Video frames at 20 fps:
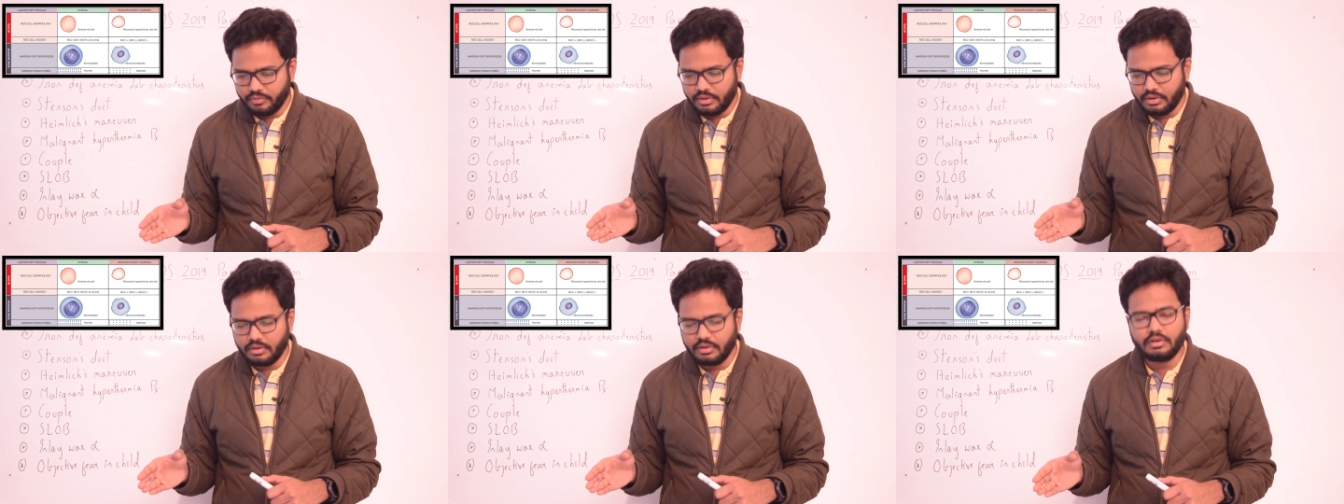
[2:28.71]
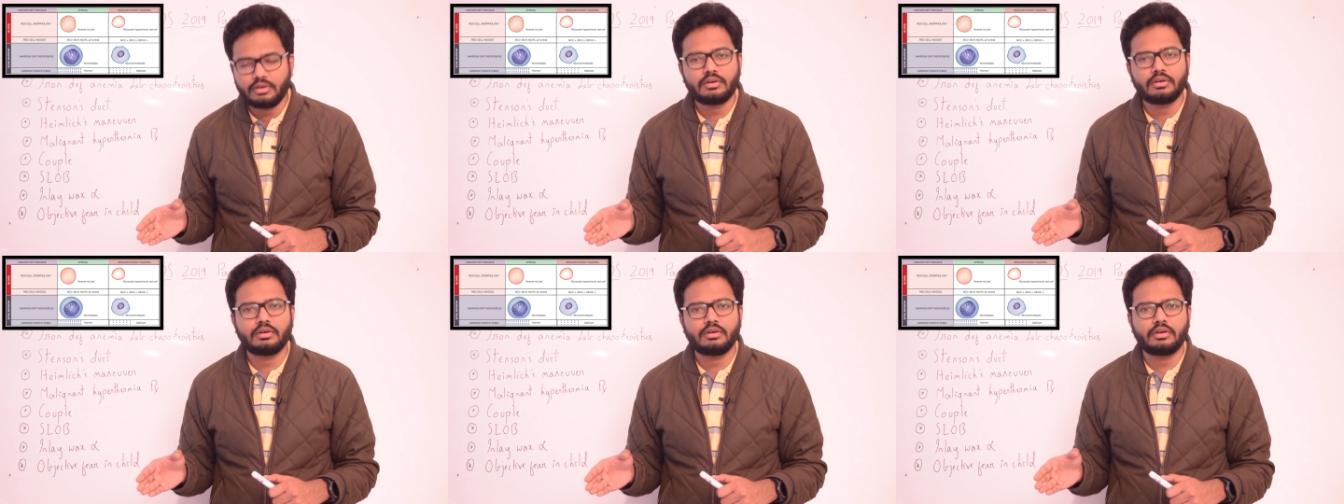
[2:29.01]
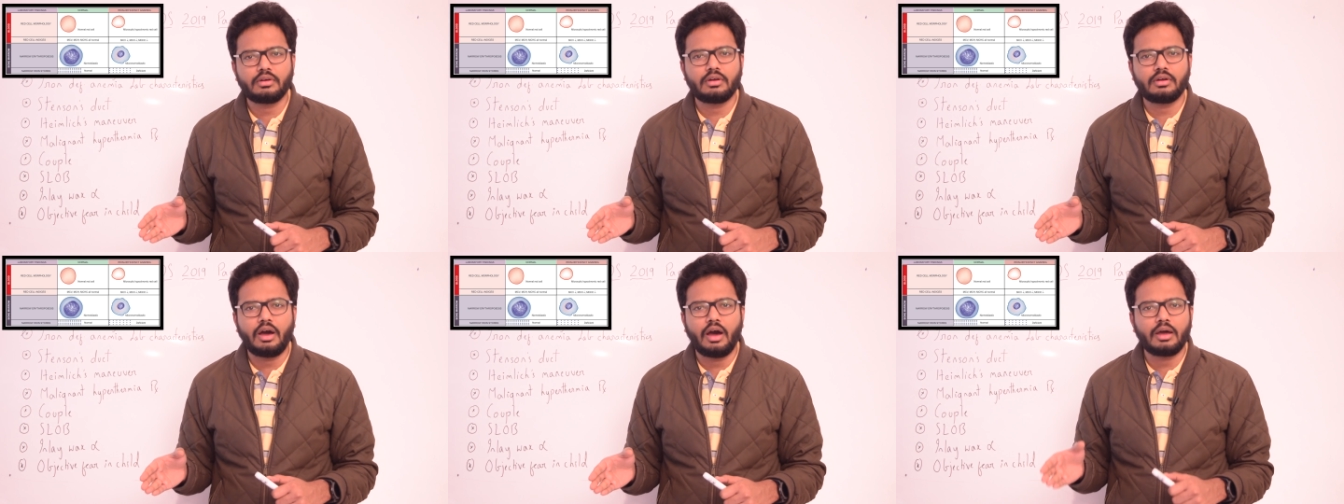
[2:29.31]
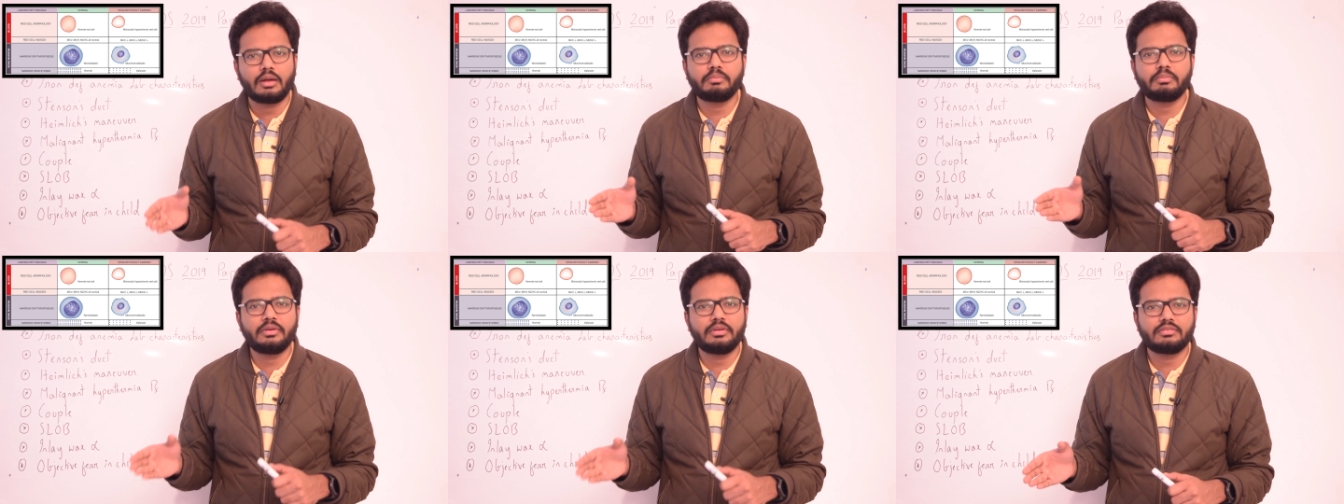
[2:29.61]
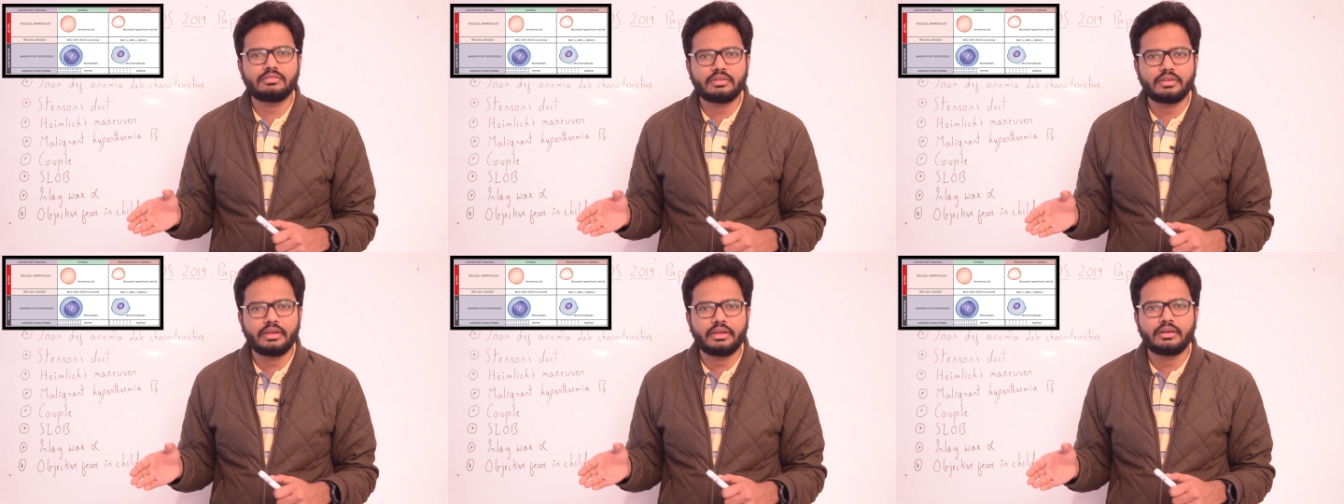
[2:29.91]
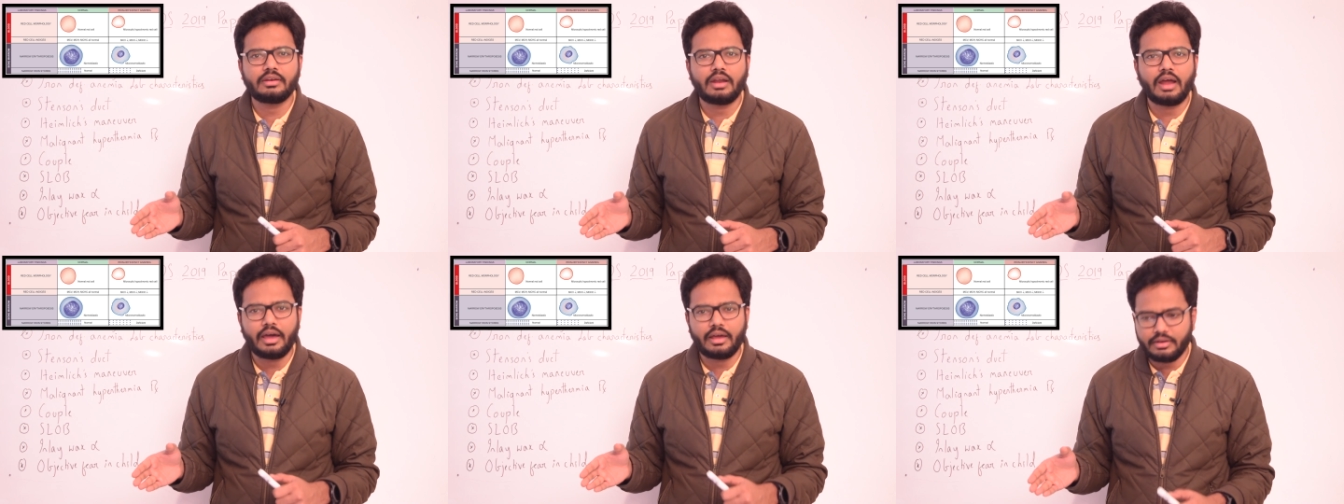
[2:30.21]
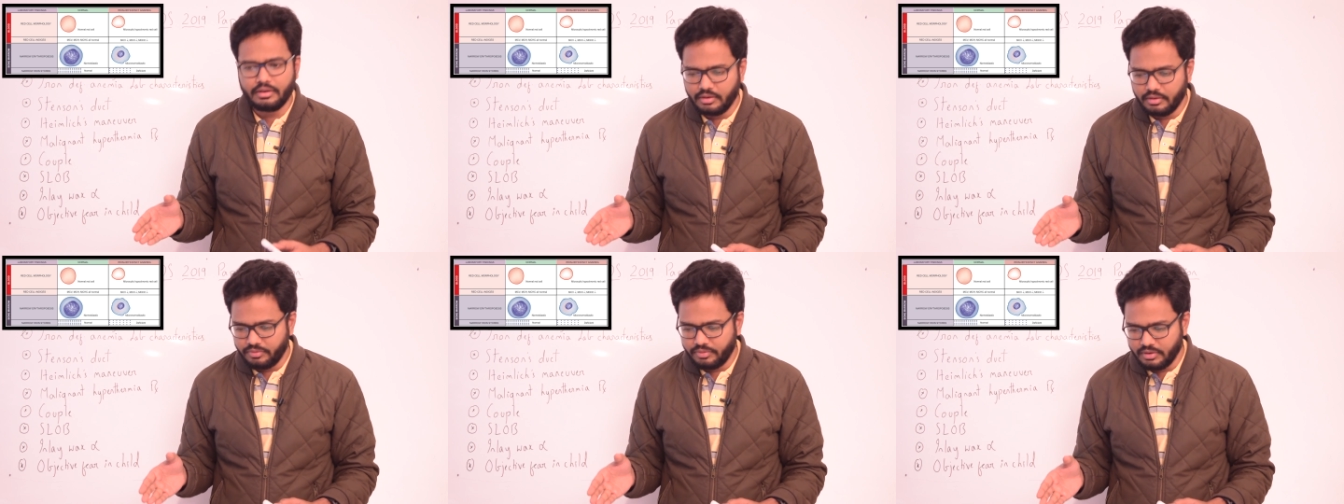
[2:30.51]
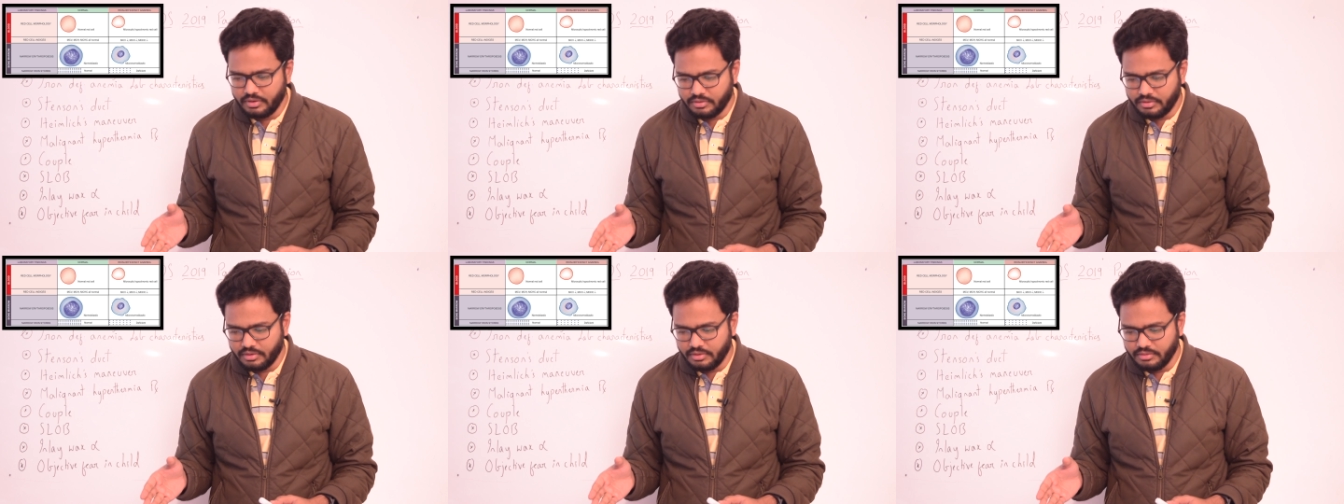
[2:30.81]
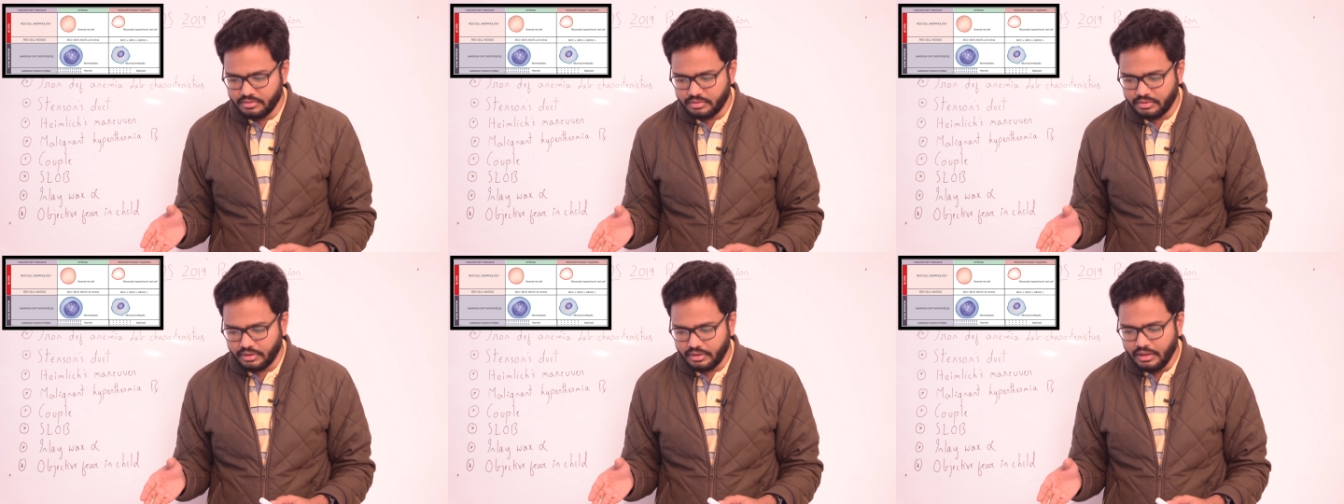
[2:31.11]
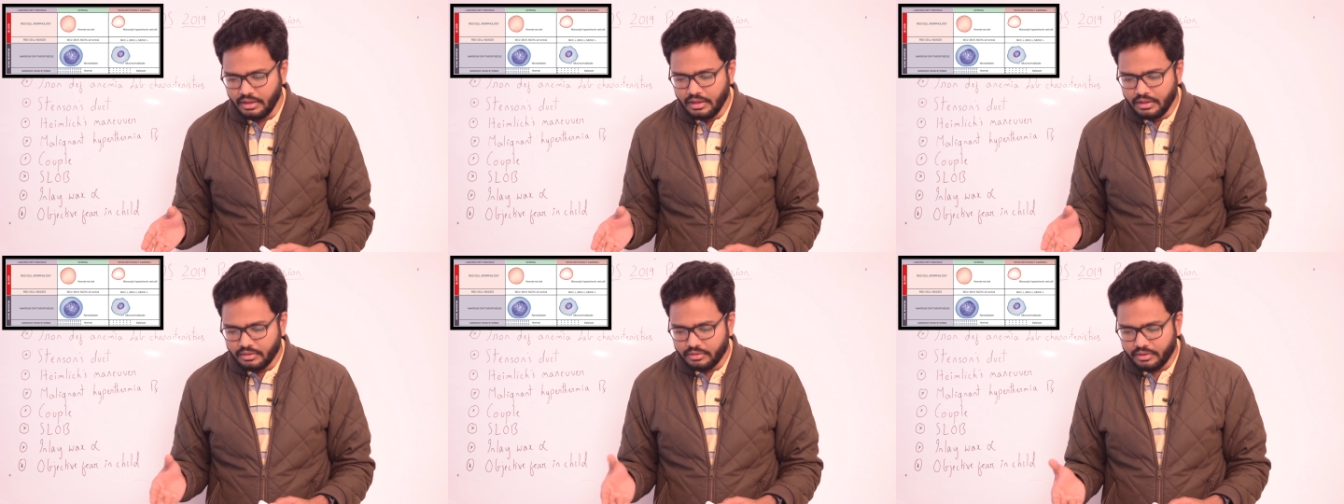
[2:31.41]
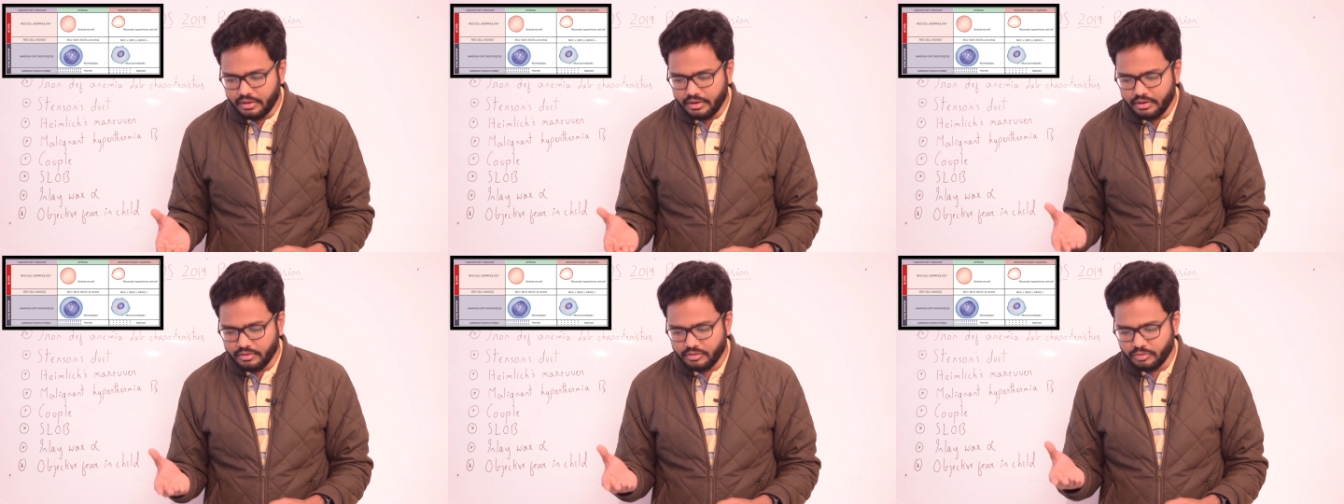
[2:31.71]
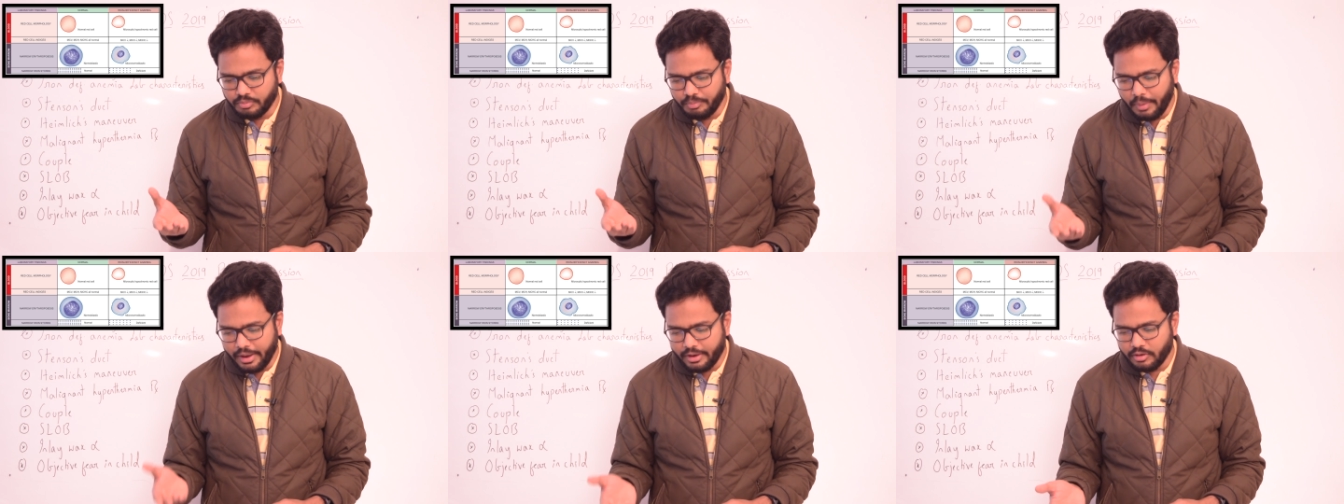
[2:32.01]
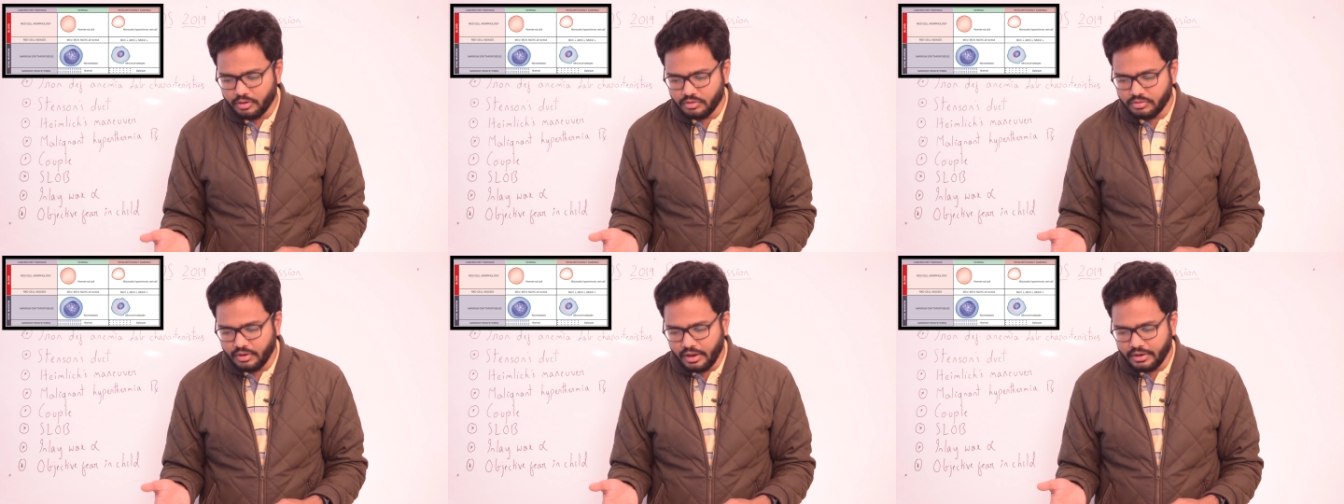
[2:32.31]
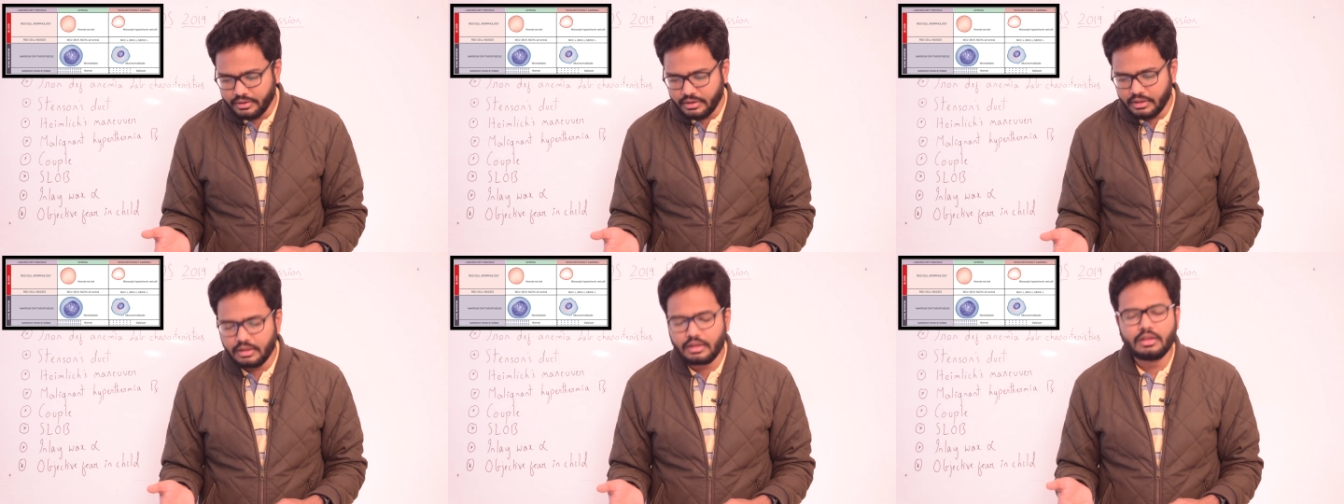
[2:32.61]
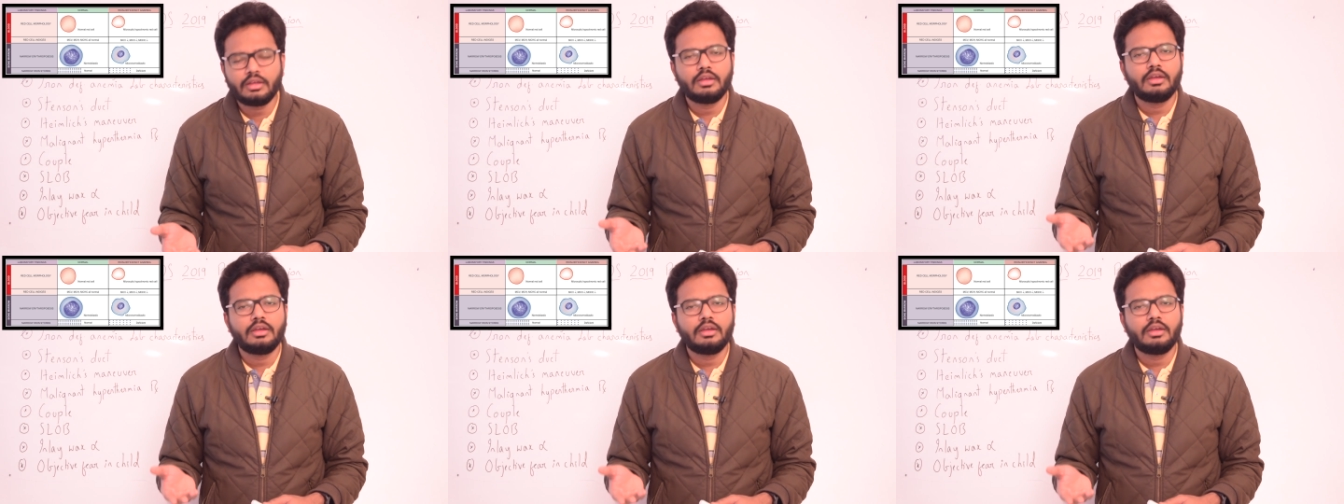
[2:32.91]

RBC in iron deficiency, there is microcytic